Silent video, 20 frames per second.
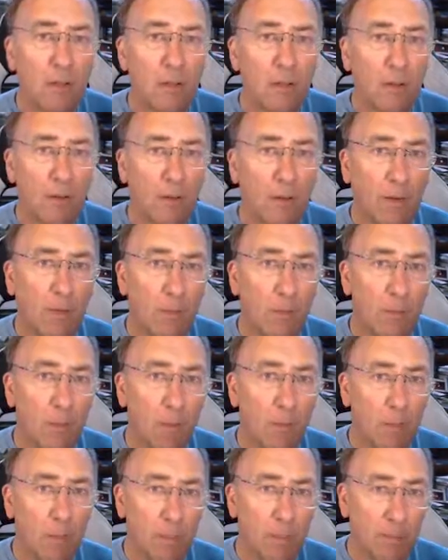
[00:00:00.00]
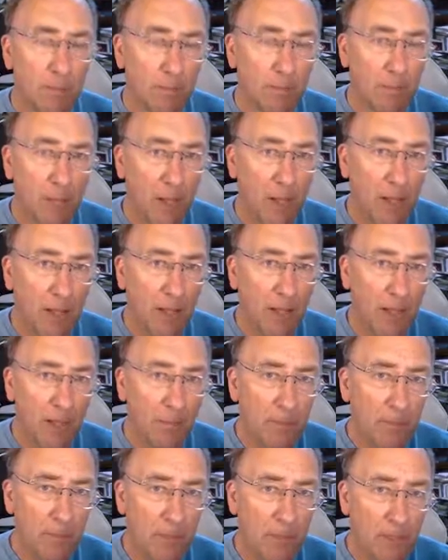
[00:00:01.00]
I had a
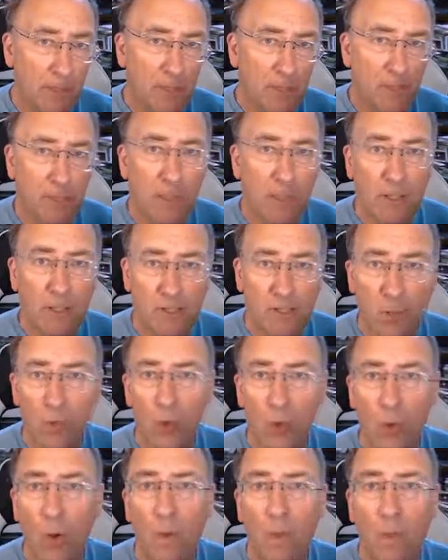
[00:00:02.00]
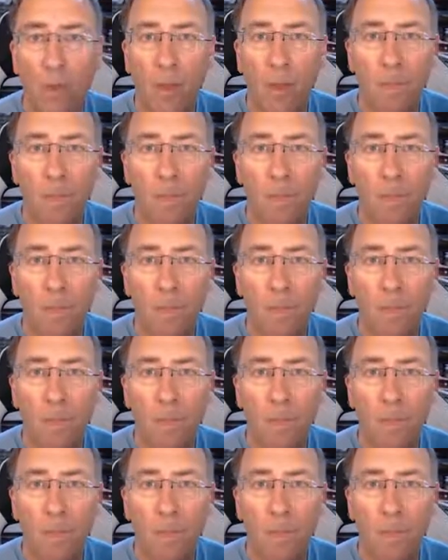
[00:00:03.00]
big talk on that,